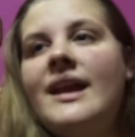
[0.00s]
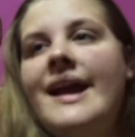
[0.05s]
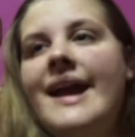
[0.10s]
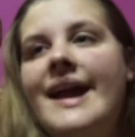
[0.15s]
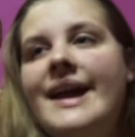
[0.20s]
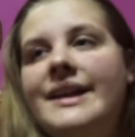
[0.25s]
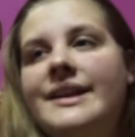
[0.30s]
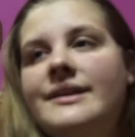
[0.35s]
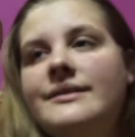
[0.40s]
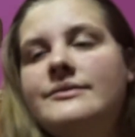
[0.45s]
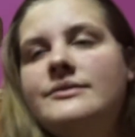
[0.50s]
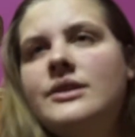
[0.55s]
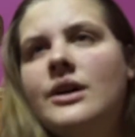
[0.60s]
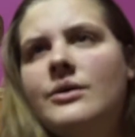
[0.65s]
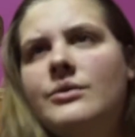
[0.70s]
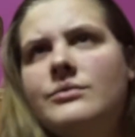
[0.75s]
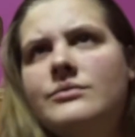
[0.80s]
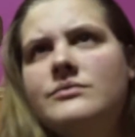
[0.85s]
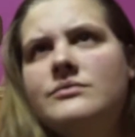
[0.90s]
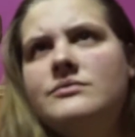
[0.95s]
and
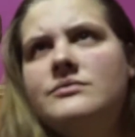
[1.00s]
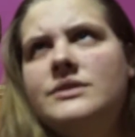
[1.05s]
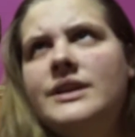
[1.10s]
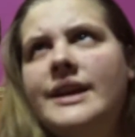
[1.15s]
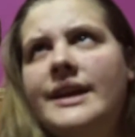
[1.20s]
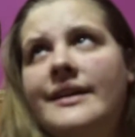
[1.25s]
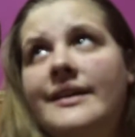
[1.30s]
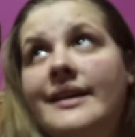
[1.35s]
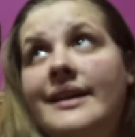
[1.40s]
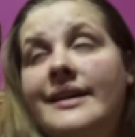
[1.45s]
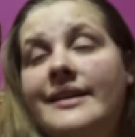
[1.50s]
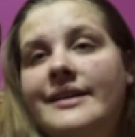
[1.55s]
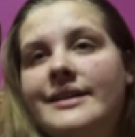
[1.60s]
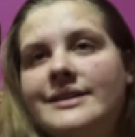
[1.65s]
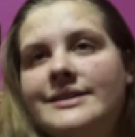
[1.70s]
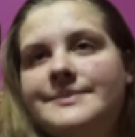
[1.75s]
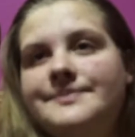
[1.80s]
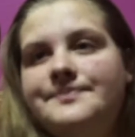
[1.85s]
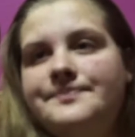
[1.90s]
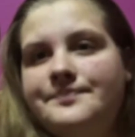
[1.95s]
no, yeah, 8
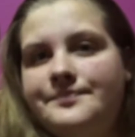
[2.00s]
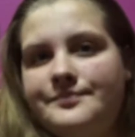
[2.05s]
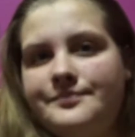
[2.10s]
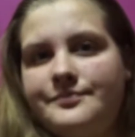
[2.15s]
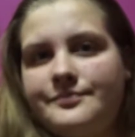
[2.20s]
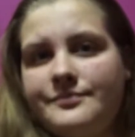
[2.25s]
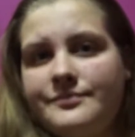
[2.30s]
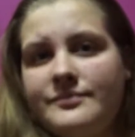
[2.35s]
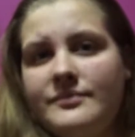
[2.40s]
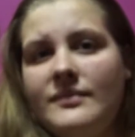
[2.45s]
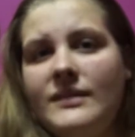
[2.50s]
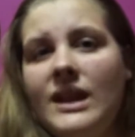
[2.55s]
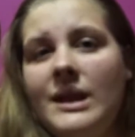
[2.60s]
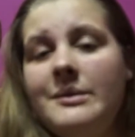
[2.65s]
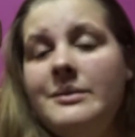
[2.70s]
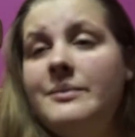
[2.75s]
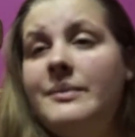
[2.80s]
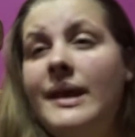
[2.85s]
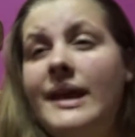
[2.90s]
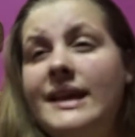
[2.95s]
years. I've
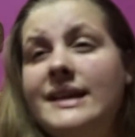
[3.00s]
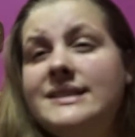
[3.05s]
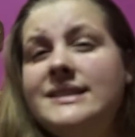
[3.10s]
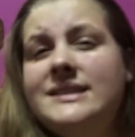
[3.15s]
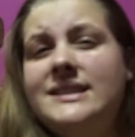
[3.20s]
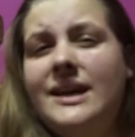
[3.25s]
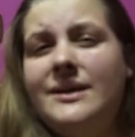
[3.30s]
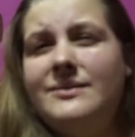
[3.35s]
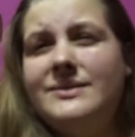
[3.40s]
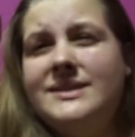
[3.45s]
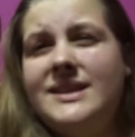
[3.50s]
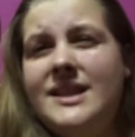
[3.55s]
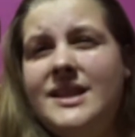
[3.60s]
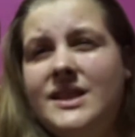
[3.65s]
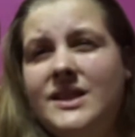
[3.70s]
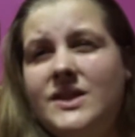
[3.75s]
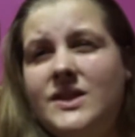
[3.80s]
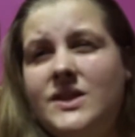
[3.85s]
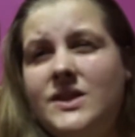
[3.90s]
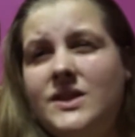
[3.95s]
been playing since I was
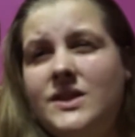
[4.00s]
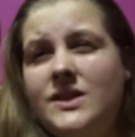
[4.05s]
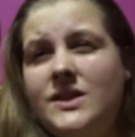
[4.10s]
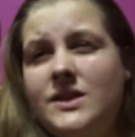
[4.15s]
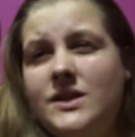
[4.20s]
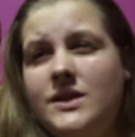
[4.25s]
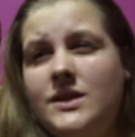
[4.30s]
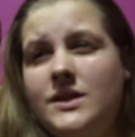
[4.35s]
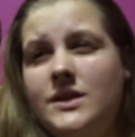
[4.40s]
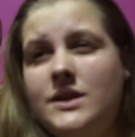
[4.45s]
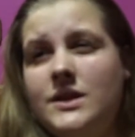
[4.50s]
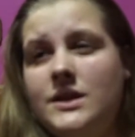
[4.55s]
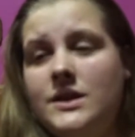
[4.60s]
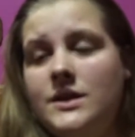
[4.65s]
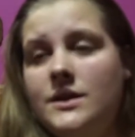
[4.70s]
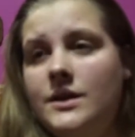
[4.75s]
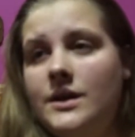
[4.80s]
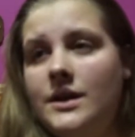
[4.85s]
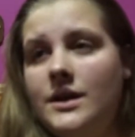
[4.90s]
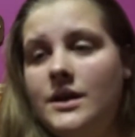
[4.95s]
in
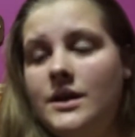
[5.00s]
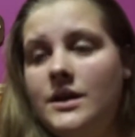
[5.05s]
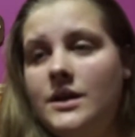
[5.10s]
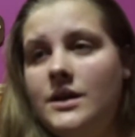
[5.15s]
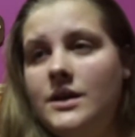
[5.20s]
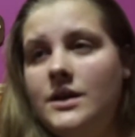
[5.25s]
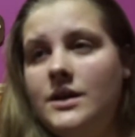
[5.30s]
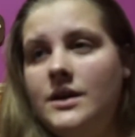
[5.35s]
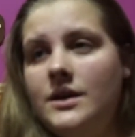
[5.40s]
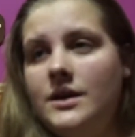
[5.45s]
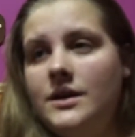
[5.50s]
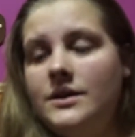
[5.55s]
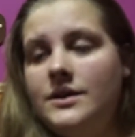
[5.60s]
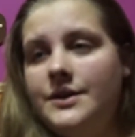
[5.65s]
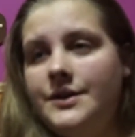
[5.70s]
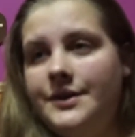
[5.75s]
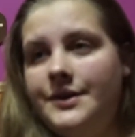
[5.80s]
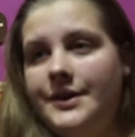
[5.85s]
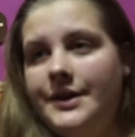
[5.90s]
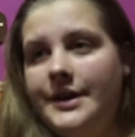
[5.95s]

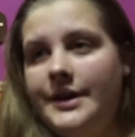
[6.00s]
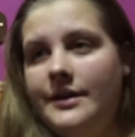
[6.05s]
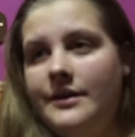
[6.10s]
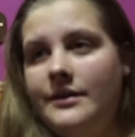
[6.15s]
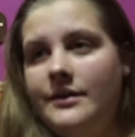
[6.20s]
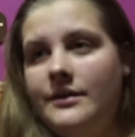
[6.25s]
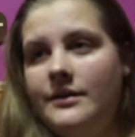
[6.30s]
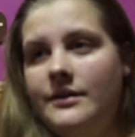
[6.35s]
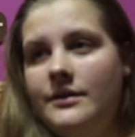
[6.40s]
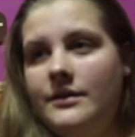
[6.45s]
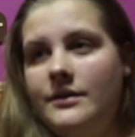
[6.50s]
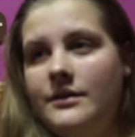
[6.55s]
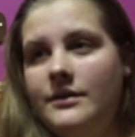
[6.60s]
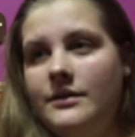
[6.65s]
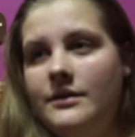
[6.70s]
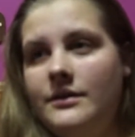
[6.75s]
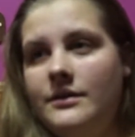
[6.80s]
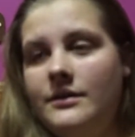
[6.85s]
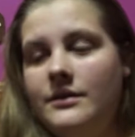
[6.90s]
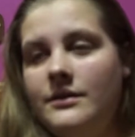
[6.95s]
third grade.
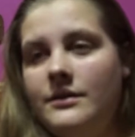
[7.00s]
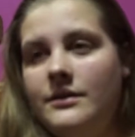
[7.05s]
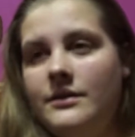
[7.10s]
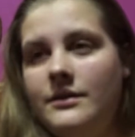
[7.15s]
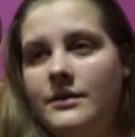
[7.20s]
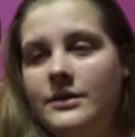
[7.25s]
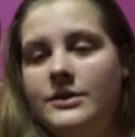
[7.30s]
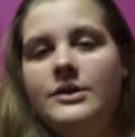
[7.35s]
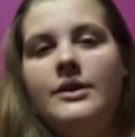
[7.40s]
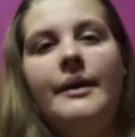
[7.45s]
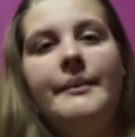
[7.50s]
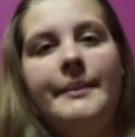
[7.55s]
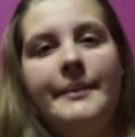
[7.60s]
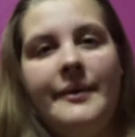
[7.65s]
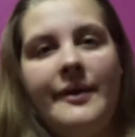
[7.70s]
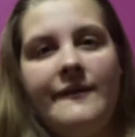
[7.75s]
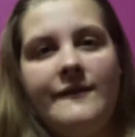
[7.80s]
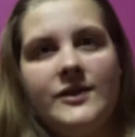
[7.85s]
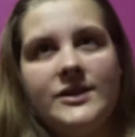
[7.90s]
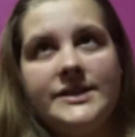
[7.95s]
No, I've been
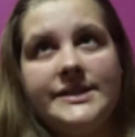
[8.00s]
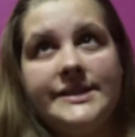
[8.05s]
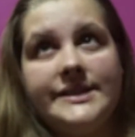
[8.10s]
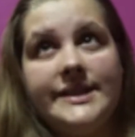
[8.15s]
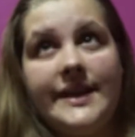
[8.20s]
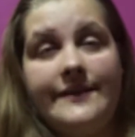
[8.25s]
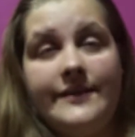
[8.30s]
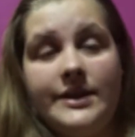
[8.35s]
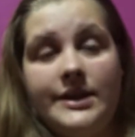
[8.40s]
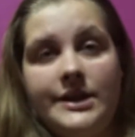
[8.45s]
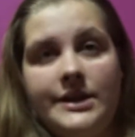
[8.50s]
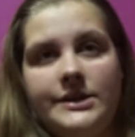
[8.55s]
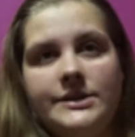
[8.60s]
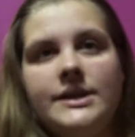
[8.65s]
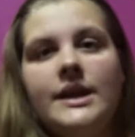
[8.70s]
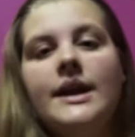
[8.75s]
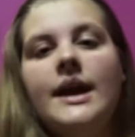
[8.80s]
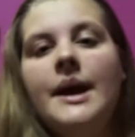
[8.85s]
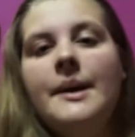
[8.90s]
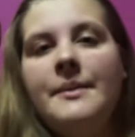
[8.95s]
playing for 7
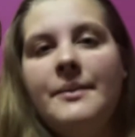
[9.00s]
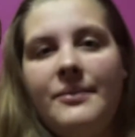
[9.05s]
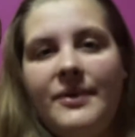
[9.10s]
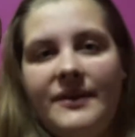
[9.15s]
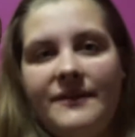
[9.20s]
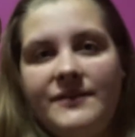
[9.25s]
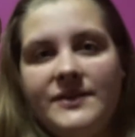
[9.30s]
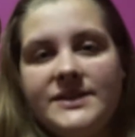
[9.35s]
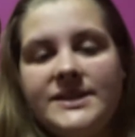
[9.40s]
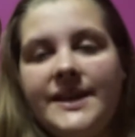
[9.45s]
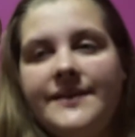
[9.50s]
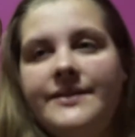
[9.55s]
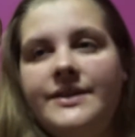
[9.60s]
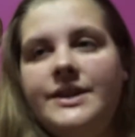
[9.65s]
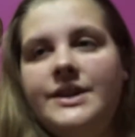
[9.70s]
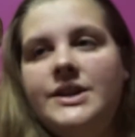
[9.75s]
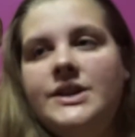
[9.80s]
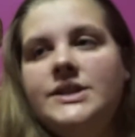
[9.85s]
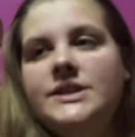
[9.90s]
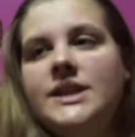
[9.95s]
years. I've been playing for 7
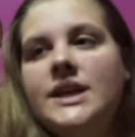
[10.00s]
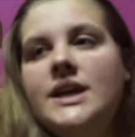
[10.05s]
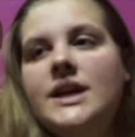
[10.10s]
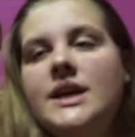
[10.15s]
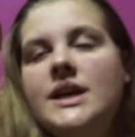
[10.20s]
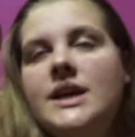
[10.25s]
years,